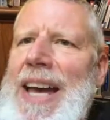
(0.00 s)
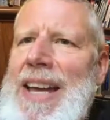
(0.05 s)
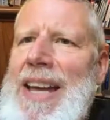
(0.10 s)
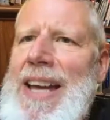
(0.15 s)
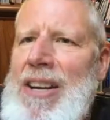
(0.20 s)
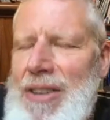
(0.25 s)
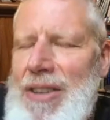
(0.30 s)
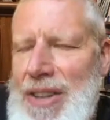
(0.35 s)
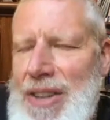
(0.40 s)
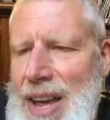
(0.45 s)

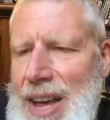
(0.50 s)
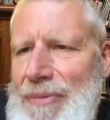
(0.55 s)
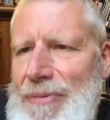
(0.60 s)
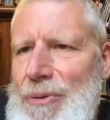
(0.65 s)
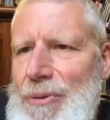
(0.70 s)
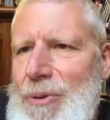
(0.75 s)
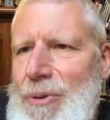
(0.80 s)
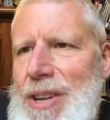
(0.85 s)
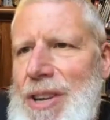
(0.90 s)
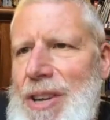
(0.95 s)
And it
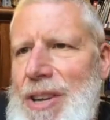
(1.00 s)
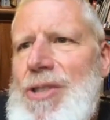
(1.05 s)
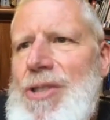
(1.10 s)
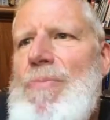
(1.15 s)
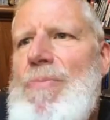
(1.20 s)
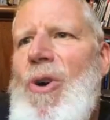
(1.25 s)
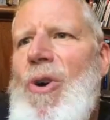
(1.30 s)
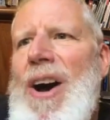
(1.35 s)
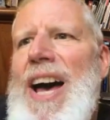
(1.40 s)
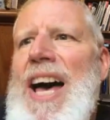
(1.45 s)
therefore
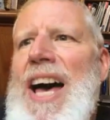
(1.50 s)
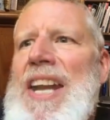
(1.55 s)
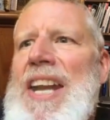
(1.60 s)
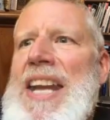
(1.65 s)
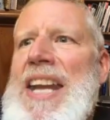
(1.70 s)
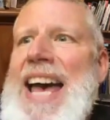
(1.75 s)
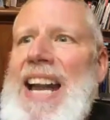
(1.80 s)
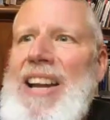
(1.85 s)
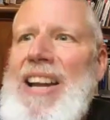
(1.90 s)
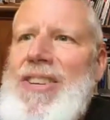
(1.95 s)
is more
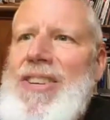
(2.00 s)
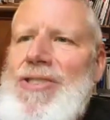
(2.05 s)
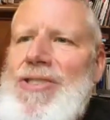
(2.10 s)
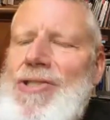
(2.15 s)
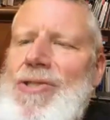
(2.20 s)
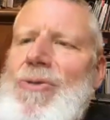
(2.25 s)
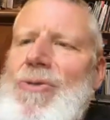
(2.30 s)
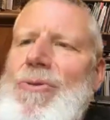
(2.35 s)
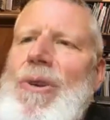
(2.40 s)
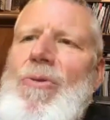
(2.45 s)

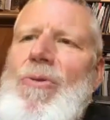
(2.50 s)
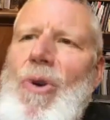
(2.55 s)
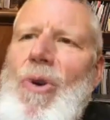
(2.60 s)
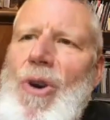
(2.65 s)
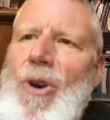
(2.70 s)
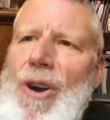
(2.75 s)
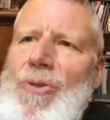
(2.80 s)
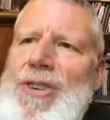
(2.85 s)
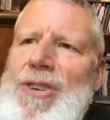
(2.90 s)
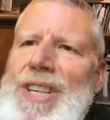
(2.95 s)
analogous to a
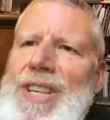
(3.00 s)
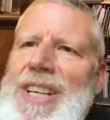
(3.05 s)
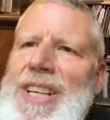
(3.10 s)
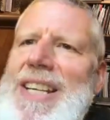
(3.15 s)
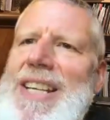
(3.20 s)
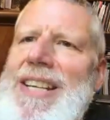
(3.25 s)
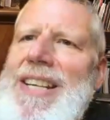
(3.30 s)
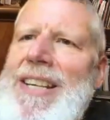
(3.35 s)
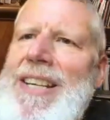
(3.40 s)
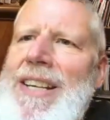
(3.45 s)

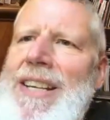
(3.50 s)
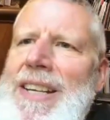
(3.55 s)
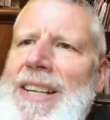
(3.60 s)
royalty